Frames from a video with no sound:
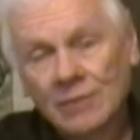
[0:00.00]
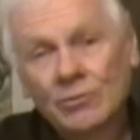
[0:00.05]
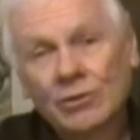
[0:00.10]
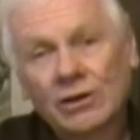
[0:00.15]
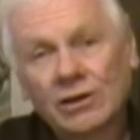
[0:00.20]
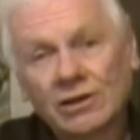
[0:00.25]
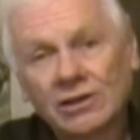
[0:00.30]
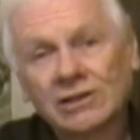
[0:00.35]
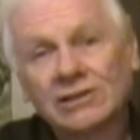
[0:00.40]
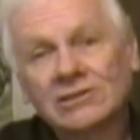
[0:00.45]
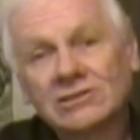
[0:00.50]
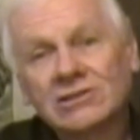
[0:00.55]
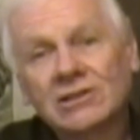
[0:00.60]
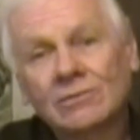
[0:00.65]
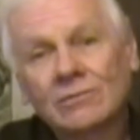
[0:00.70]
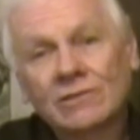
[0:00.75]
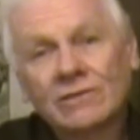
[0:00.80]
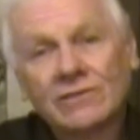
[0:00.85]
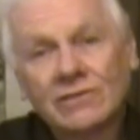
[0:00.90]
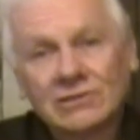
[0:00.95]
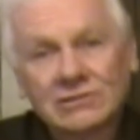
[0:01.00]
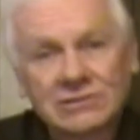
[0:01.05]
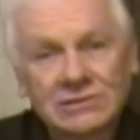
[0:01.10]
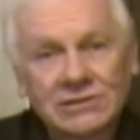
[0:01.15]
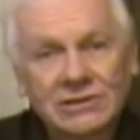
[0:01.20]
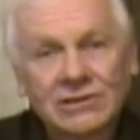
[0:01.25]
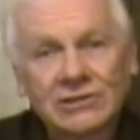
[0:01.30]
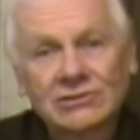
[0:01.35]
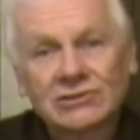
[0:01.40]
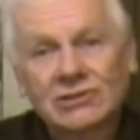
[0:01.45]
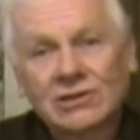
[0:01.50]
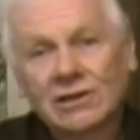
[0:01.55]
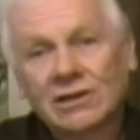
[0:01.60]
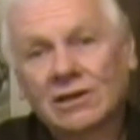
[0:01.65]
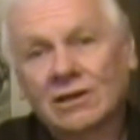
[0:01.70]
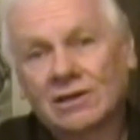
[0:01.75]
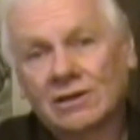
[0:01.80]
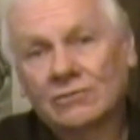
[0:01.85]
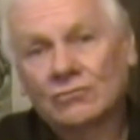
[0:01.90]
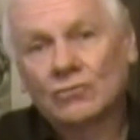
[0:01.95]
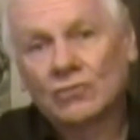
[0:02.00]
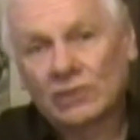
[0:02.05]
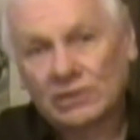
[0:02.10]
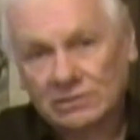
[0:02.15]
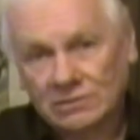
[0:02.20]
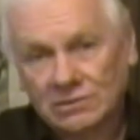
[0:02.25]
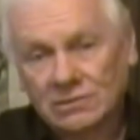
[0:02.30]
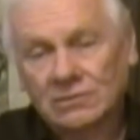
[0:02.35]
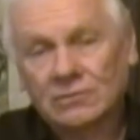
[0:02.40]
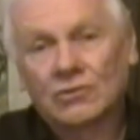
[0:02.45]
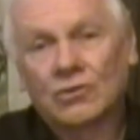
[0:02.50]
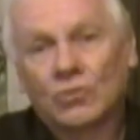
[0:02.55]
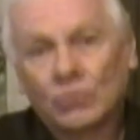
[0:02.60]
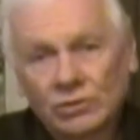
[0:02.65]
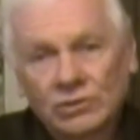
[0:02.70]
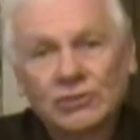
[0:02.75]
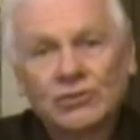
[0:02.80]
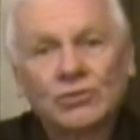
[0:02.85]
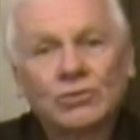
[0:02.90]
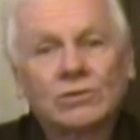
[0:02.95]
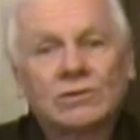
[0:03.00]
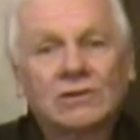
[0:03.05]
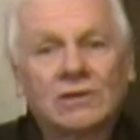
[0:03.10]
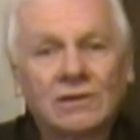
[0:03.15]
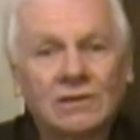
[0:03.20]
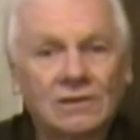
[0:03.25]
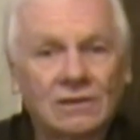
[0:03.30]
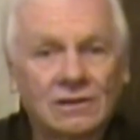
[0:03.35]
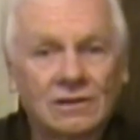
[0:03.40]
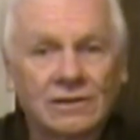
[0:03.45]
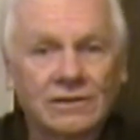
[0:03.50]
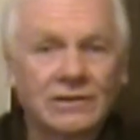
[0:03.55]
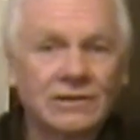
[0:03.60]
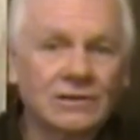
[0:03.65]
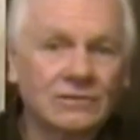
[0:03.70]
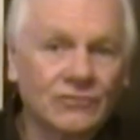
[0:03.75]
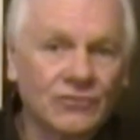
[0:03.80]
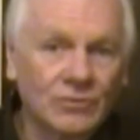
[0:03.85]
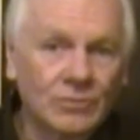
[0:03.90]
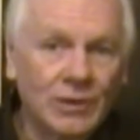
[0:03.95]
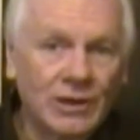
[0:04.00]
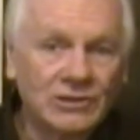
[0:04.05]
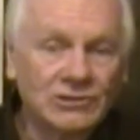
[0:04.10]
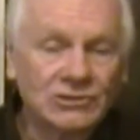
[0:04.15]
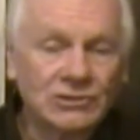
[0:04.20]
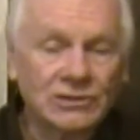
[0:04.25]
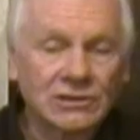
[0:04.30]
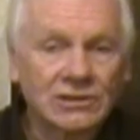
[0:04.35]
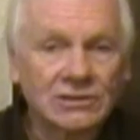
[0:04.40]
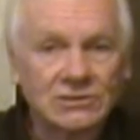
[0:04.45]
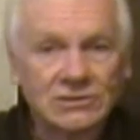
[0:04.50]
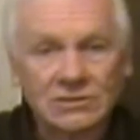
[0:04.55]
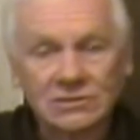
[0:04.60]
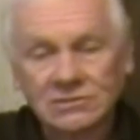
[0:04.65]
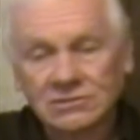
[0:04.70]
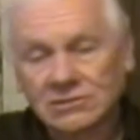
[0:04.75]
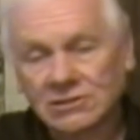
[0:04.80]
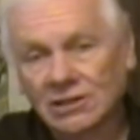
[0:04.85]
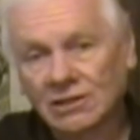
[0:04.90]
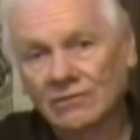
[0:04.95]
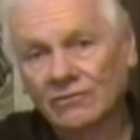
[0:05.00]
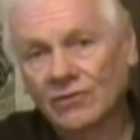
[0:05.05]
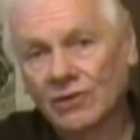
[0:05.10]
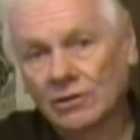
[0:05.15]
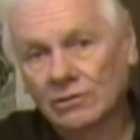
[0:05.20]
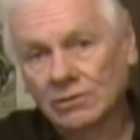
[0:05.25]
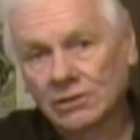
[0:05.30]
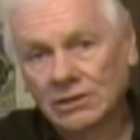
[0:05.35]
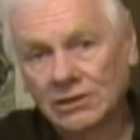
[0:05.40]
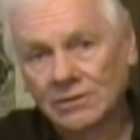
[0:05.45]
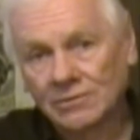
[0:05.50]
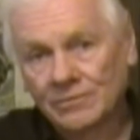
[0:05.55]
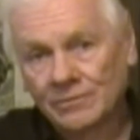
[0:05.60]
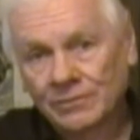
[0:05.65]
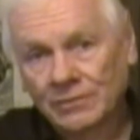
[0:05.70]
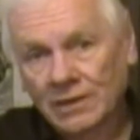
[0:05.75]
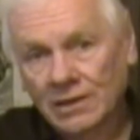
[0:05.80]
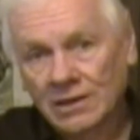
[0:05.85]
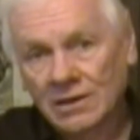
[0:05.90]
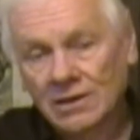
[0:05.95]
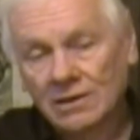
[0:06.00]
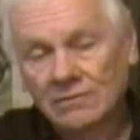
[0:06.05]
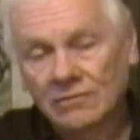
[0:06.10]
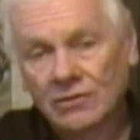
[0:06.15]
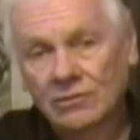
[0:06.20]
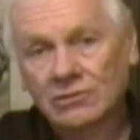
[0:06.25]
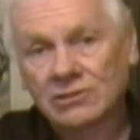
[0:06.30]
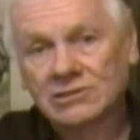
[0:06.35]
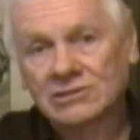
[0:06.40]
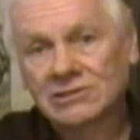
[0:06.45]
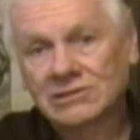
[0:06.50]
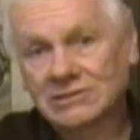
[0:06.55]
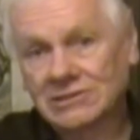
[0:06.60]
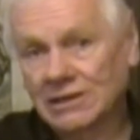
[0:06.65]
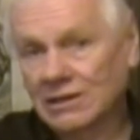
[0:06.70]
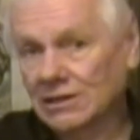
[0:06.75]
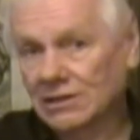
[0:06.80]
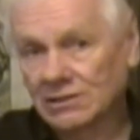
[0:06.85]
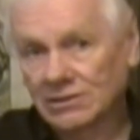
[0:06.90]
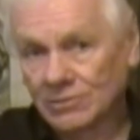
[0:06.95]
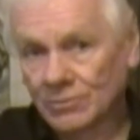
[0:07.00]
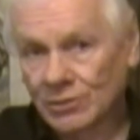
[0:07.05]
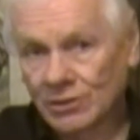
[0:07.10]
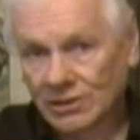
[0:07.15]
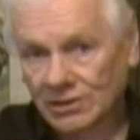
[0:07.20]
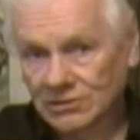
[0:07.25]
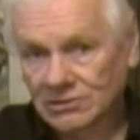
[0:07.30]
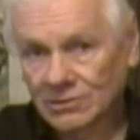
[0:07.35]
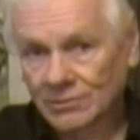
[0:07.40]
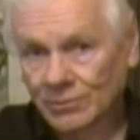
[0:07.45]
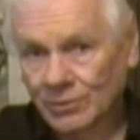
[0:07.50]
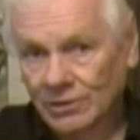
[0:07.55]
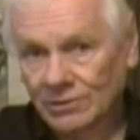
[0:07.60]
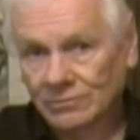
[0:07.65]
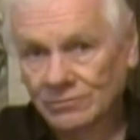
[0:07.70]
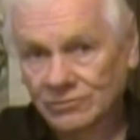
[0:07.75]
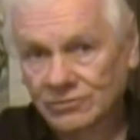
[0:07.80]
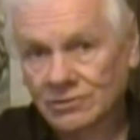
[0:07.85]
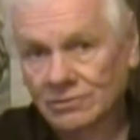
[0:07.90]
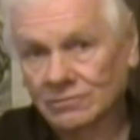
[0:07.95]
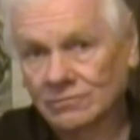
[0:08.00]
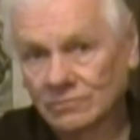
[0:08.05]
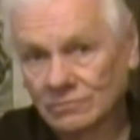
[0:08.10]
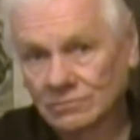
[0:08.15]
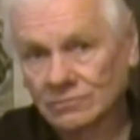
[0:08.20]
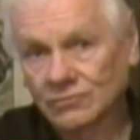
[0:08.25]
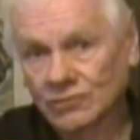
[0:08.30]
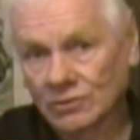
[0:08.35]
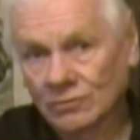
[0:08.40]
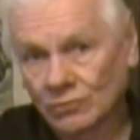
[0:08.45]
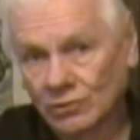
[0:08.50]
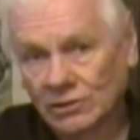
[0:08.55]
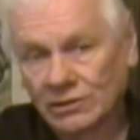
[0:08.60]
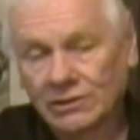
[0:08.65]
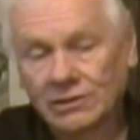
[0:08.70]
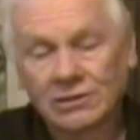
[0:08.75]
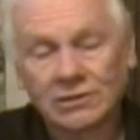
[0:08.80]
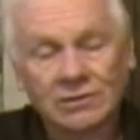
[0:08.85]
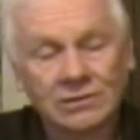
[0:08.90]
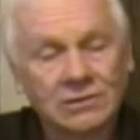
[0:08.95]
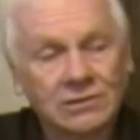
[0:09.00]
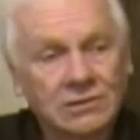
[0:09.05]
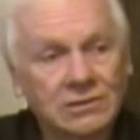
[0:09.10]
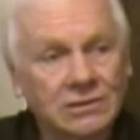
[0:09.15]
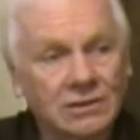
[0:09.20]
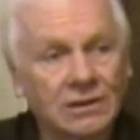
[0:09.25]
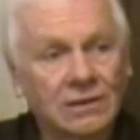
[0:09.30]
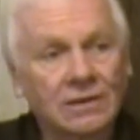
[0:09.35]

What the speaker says: But look at some of these links. I don't want to go into it all the information, because it's done very, very succinctly by some people, some really good